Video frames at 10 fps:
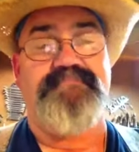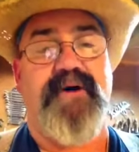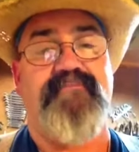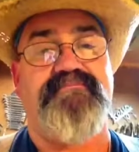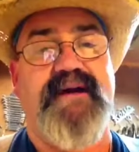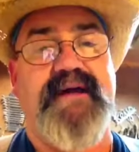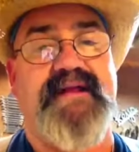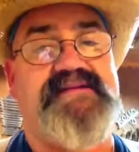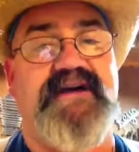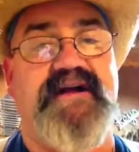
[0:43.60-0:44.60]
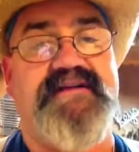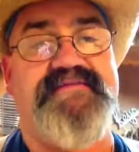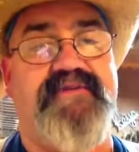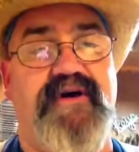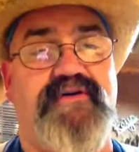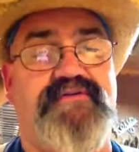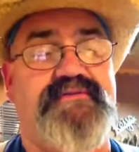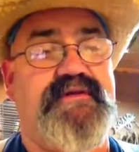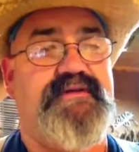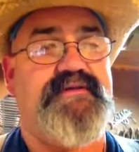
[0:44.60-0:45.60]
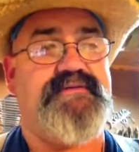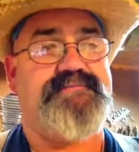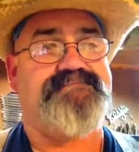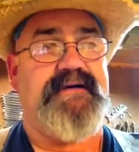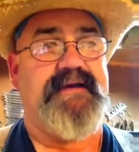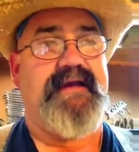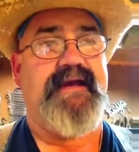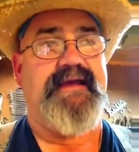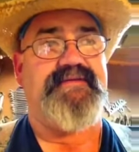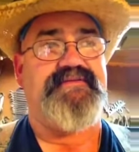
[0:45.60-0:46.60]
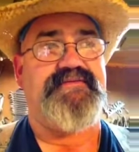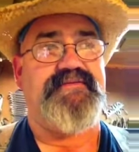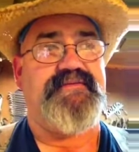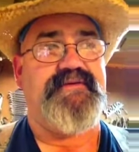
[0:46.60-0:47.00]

Pop bet it's not his fault, I guess.